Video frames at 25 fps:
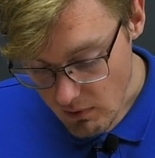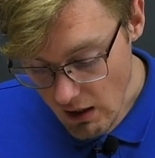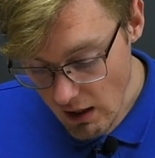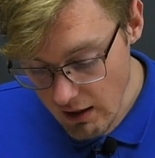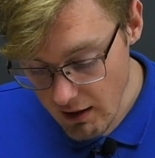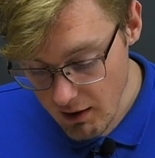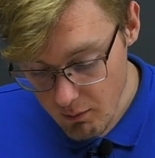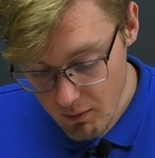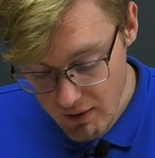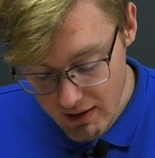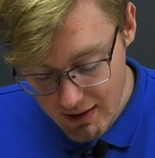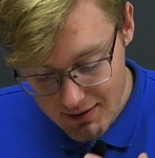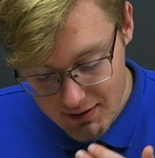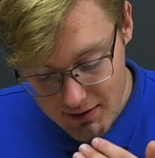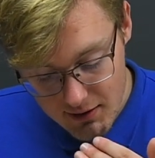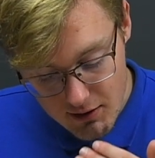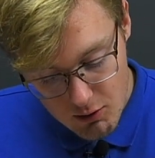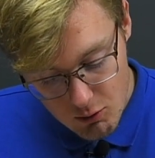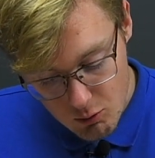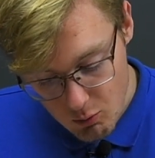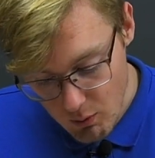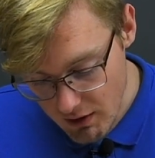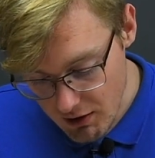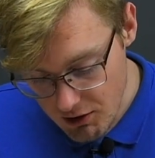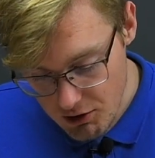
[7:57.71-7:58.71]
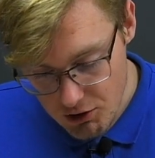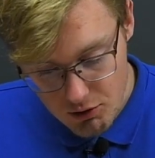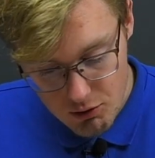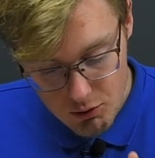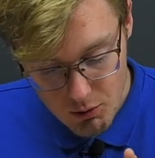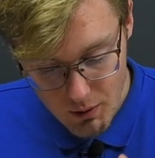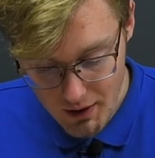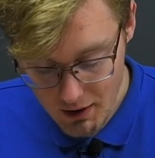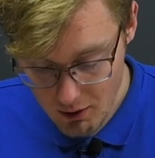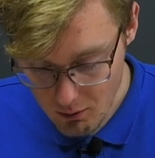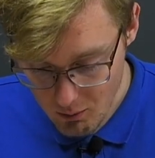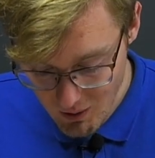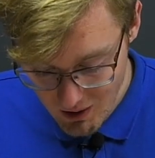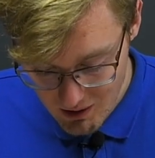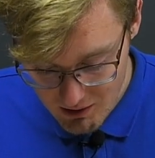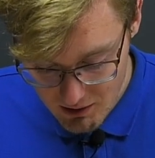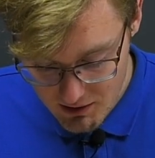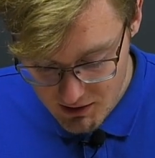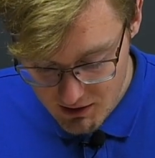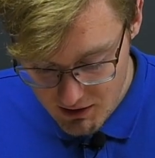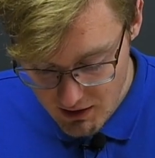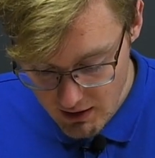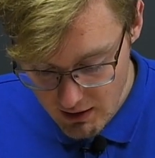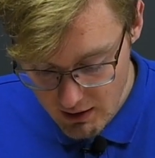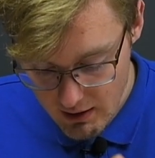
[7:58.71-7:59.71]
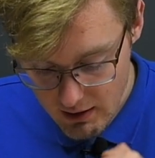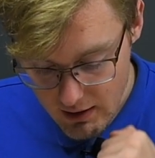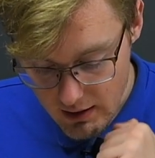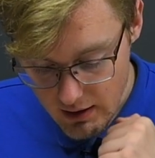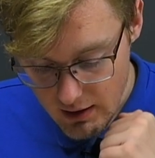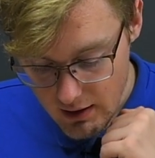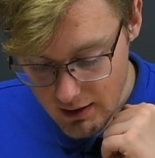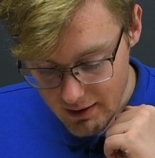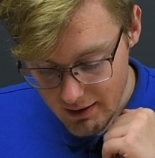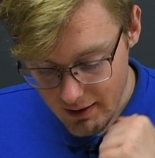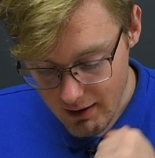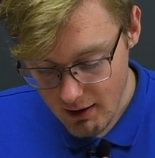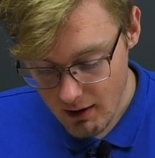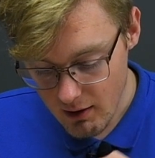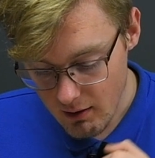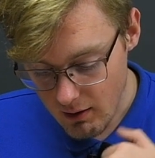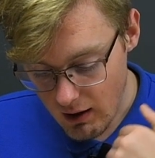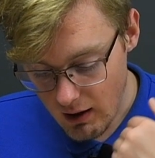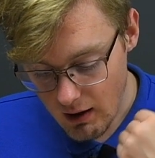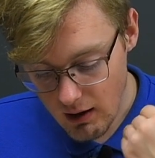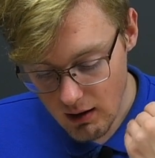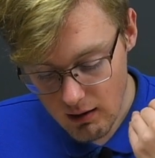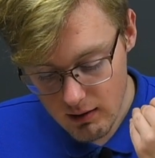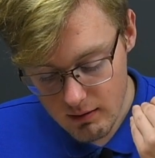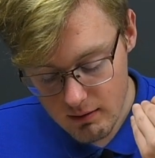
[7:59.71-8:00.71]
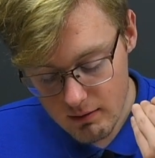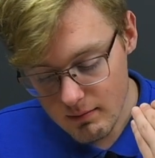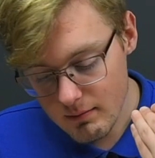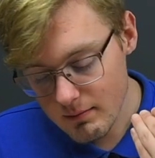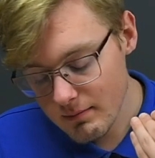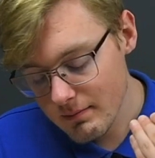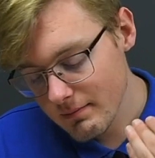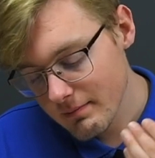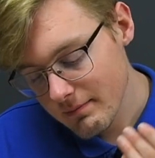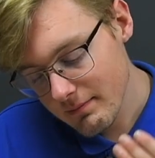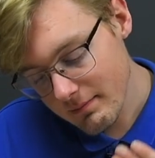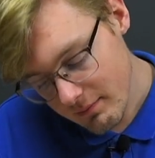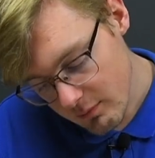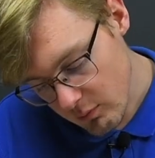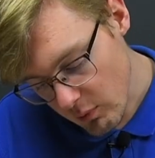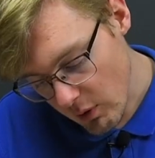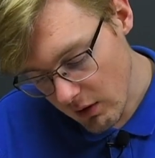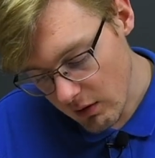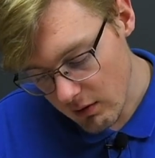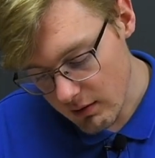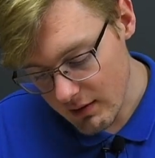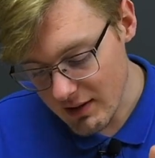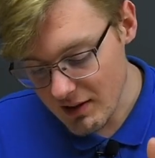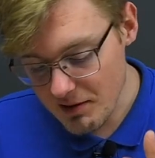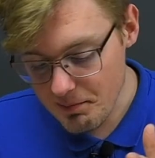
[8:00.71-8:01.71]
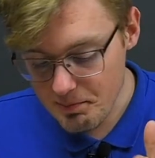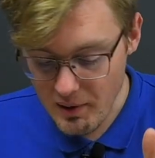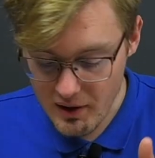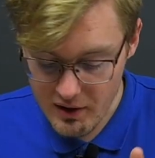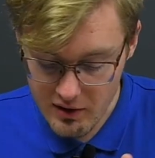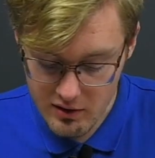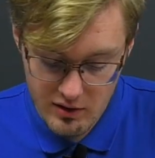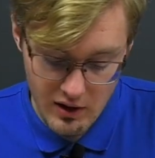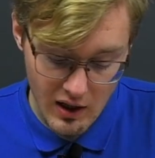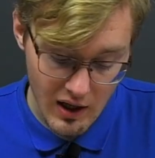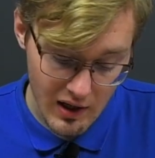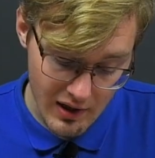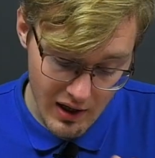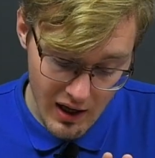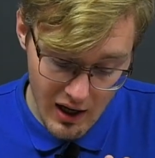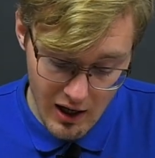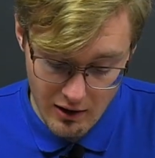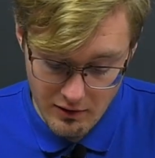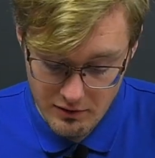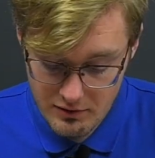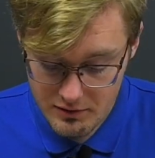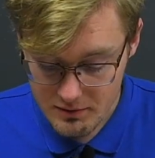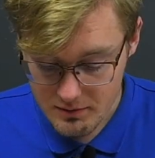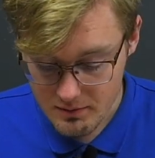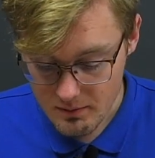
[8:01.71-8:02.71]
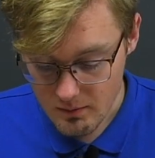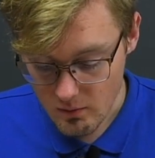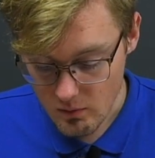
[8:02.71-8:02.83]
Here we can switch to equality. Here, the speaker on off.